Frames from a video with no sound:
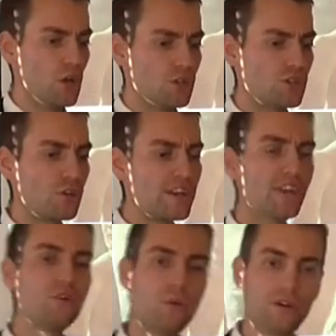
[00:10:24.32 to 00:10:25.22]
So, in
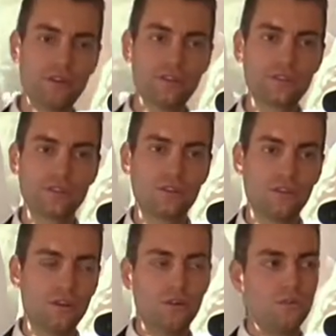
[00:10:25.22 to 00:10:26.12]
other words,
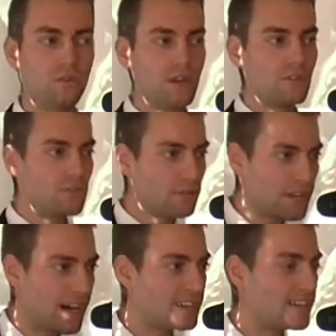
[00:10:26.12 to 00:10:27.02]
when you and
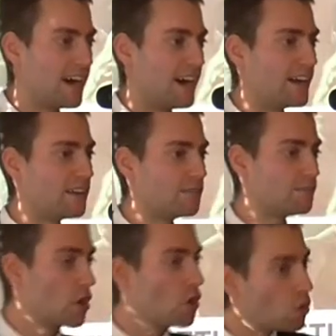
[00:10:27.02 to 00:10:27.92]
I die,
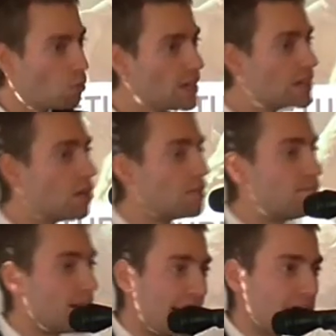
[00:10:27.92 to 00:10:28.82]
we go
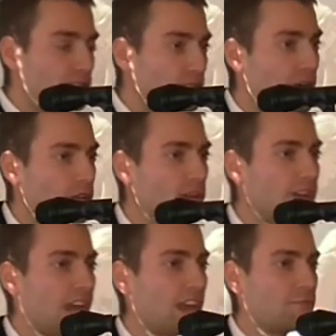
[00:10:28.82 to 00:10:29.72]
back to where we
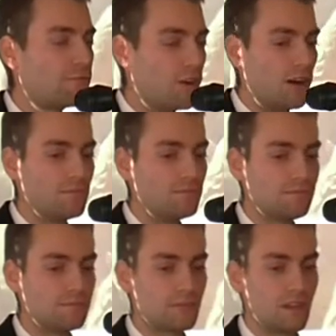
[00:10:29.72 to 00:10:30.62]
came from,
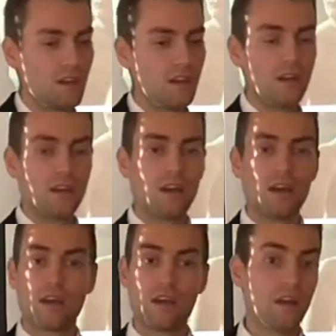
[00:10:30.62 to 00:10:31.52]

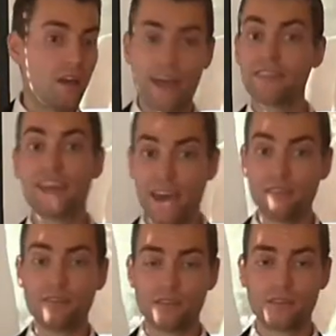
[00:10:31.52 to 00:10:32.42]
and
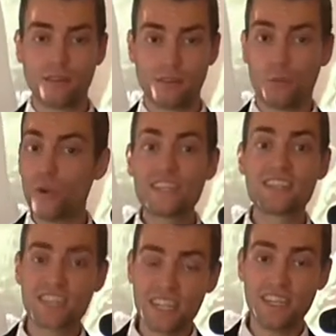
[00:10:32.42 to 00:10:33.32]
then we
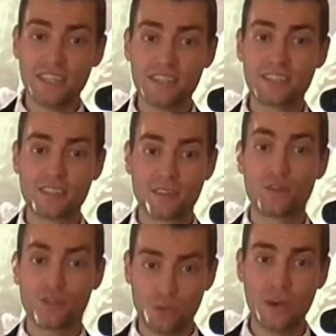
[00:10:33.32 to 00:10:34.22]
cease
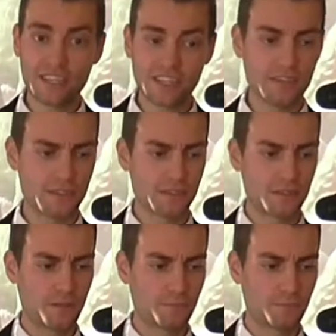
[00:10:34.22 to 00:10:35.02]
to exist.